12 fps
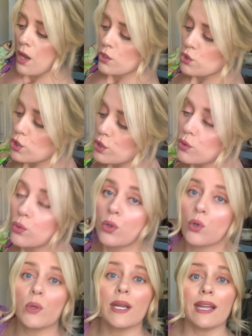to
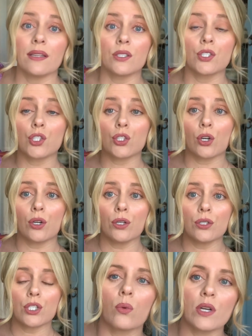create the skirt.